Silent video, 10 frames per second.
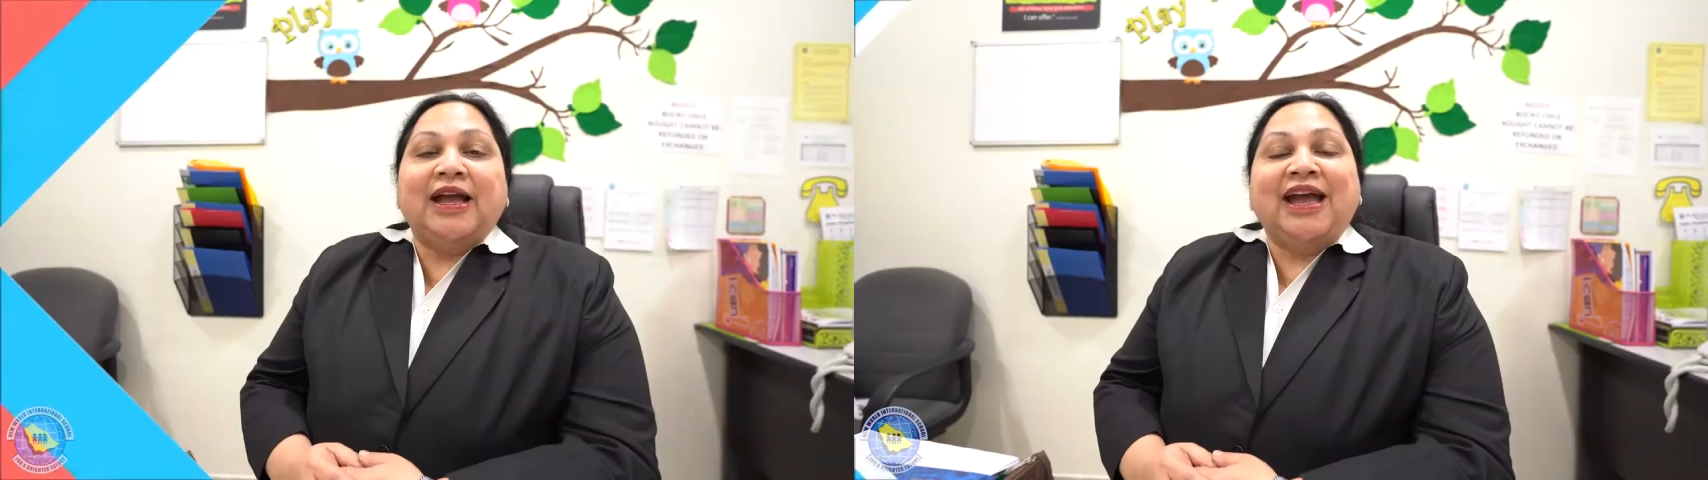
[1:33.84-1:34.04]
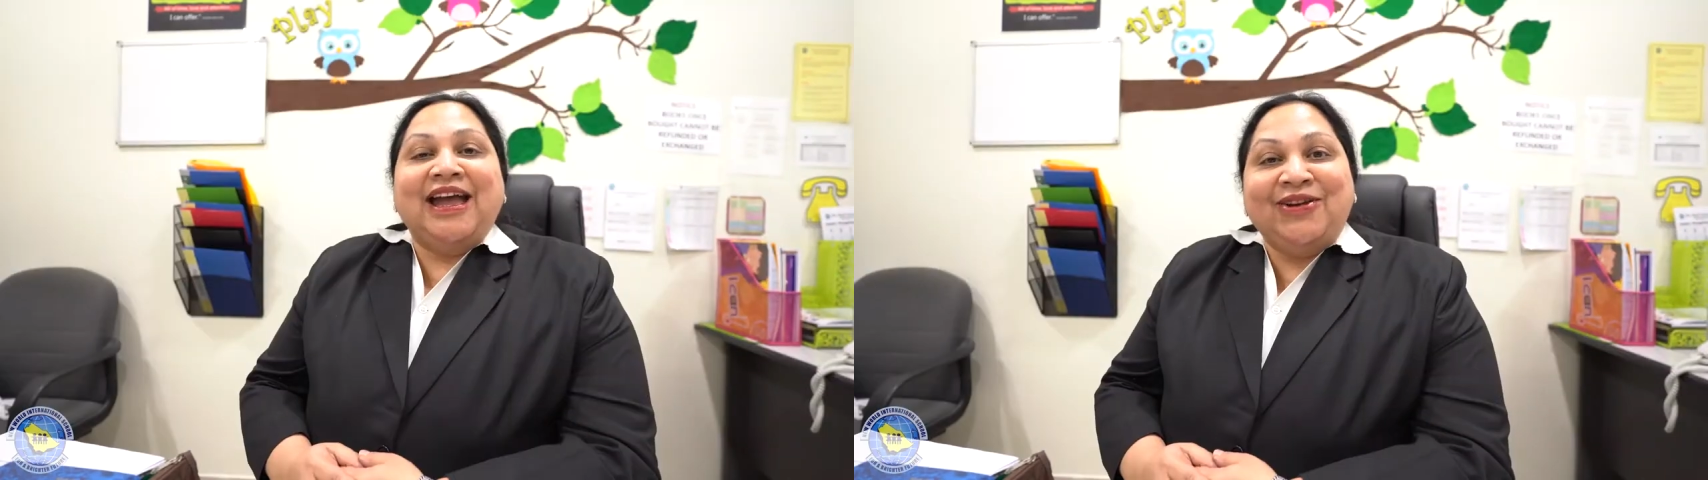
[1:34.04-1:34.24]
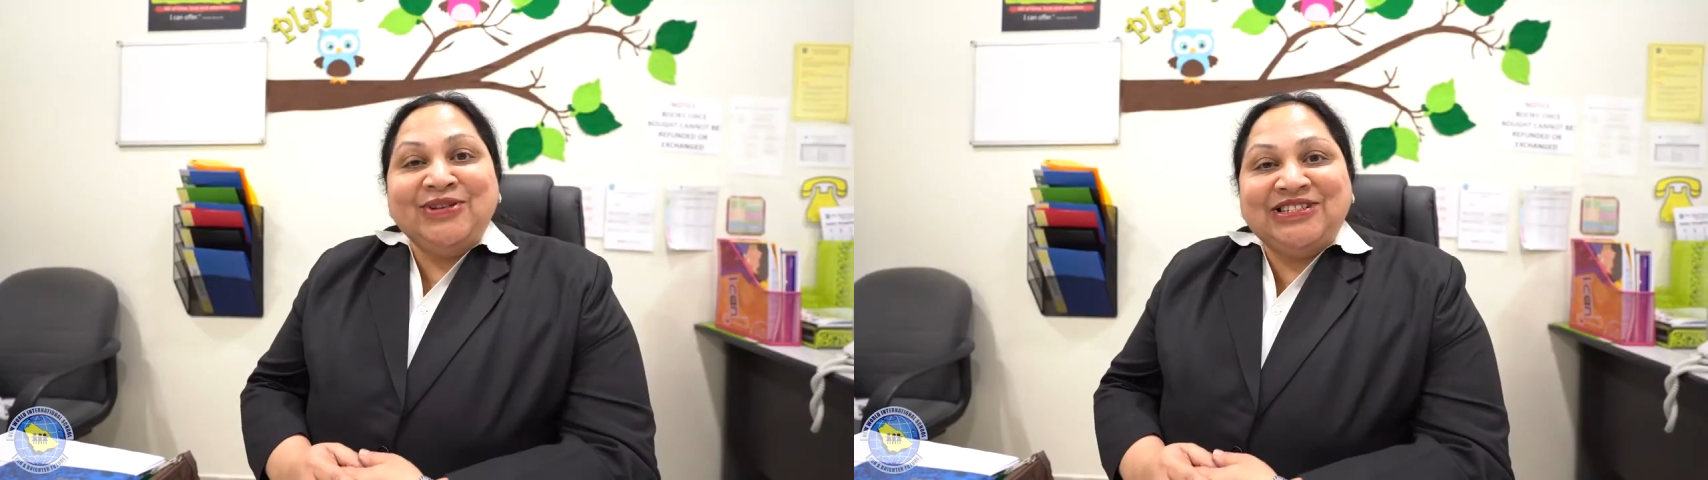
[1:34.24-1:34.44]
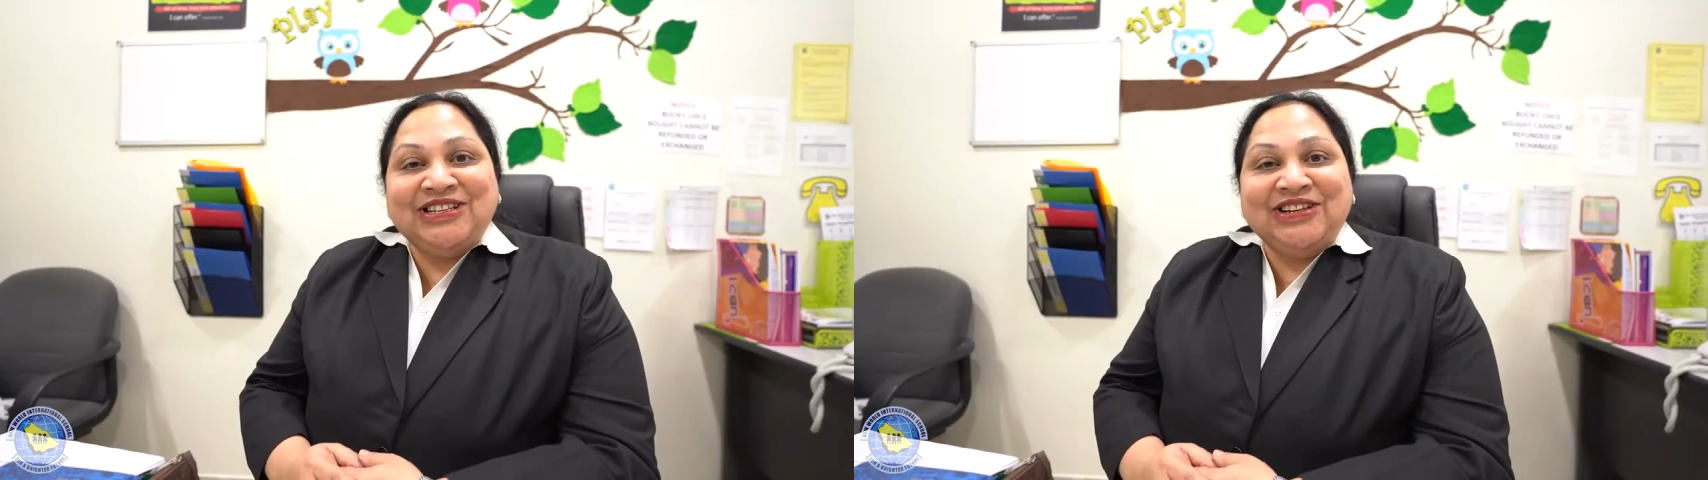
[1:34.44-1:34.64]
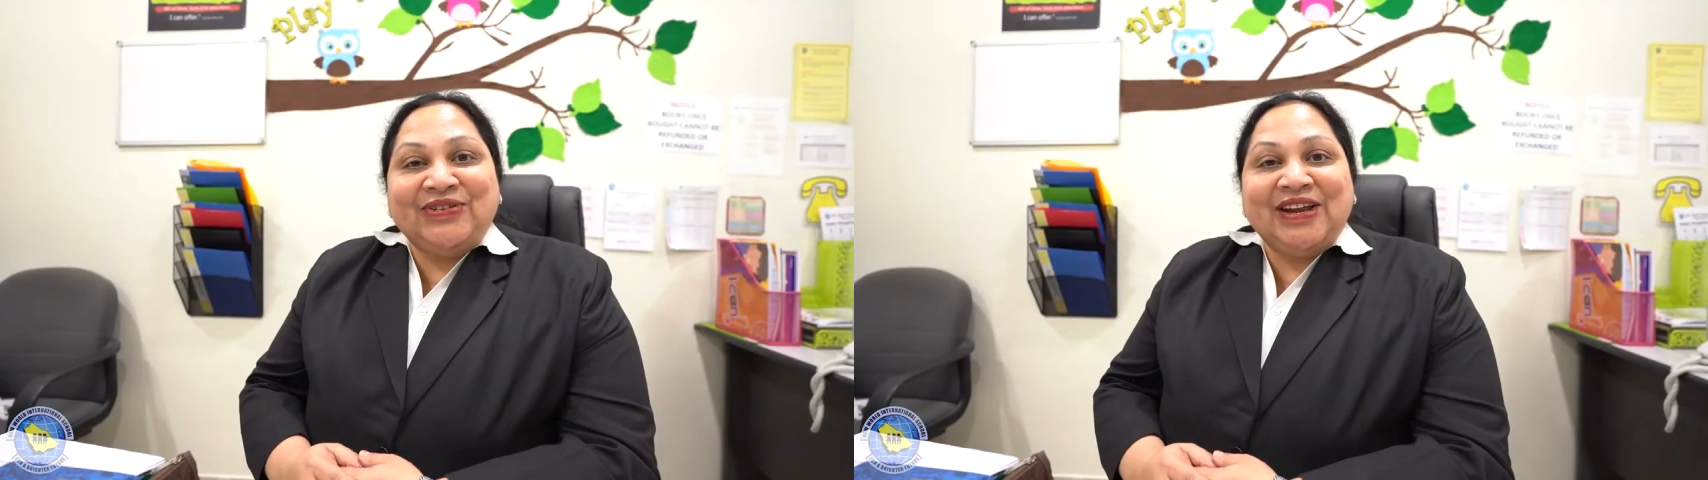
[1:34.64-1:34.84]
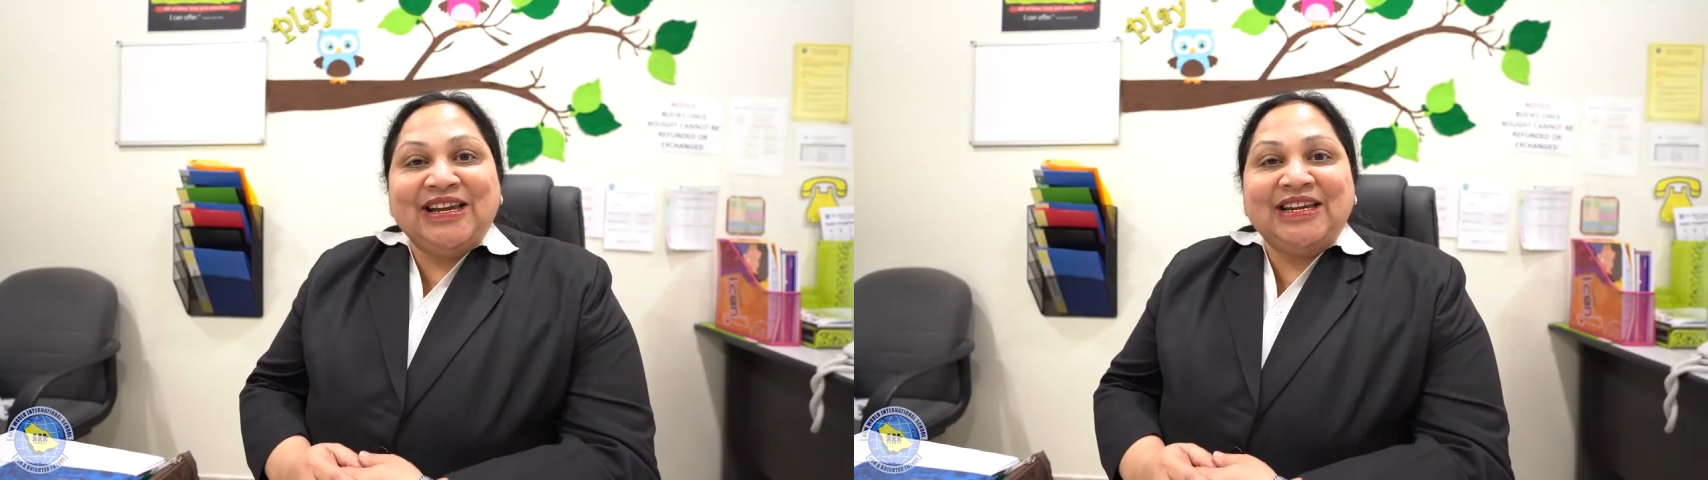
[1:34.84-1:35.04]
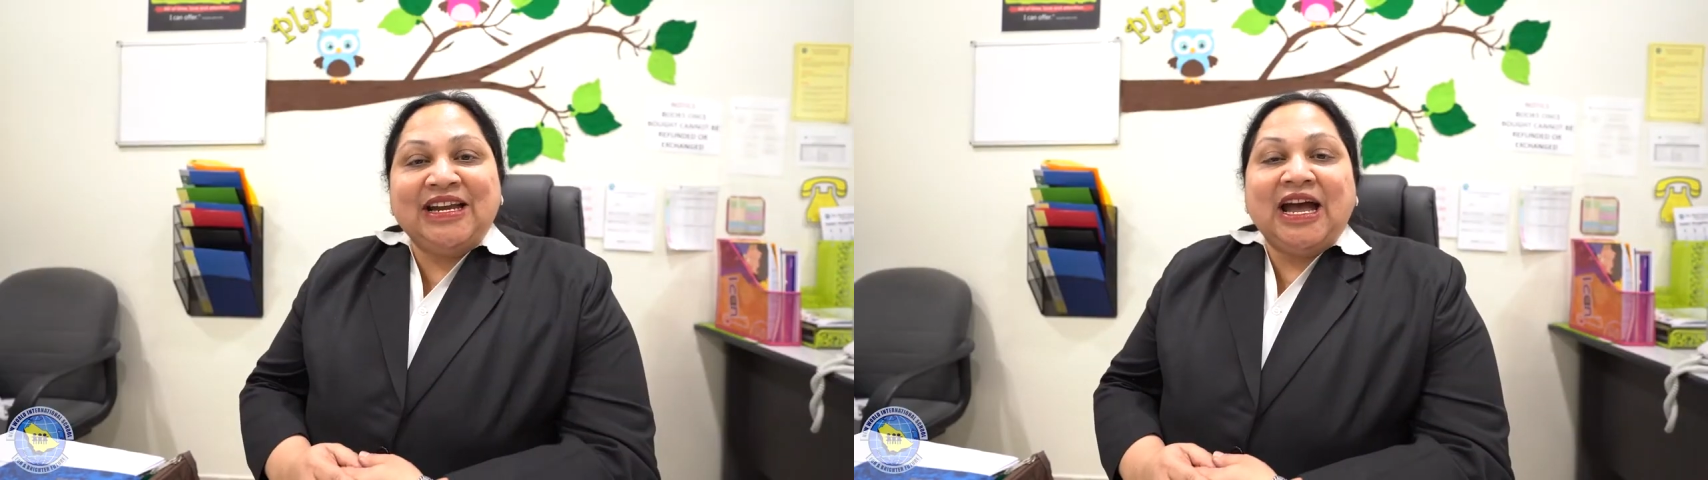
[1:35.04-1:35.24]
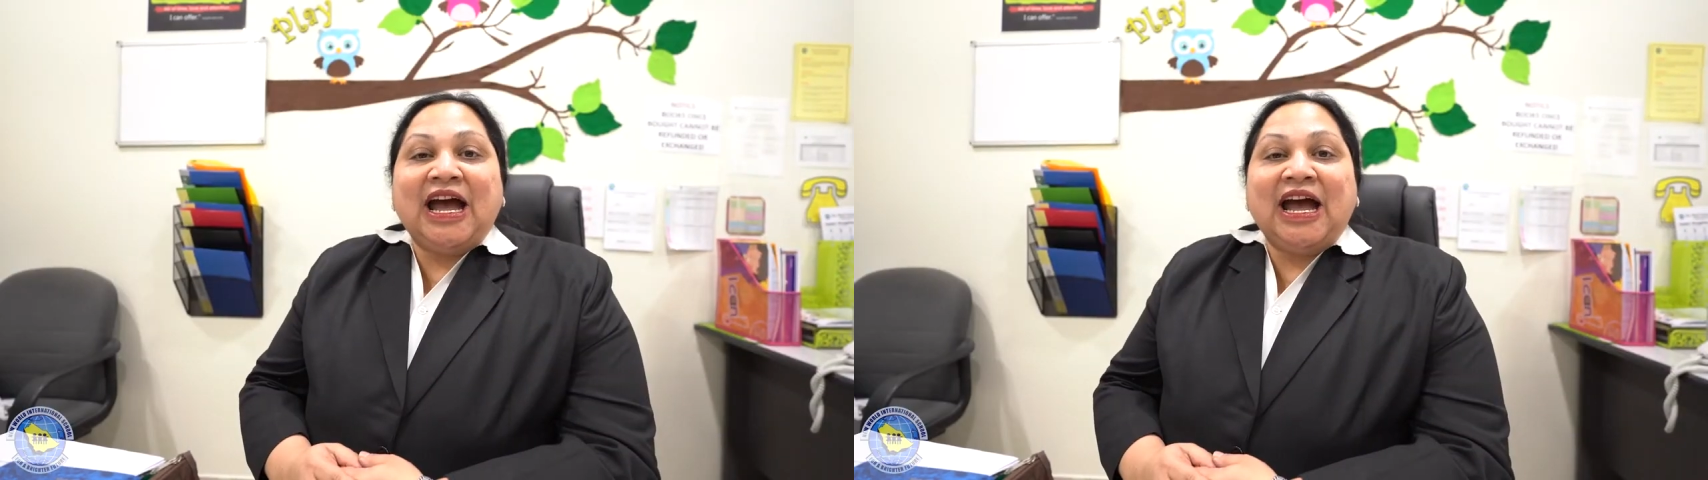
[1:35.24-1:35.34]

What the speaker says: Hello children,